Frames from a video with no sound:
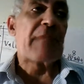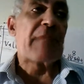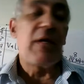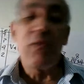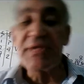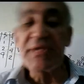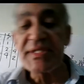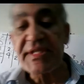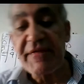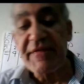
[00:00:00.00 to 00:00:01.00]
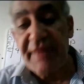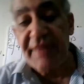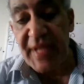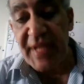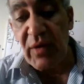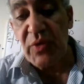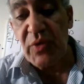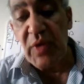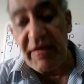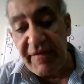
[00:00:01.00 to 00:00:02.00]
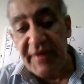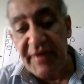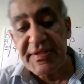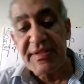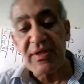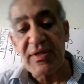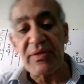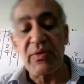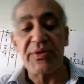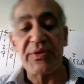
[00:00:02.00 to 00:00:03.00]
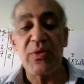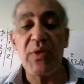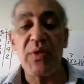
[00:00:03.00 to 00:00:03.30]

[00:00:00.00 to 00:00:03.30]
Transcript: what does it affect? How it will affect on the work? What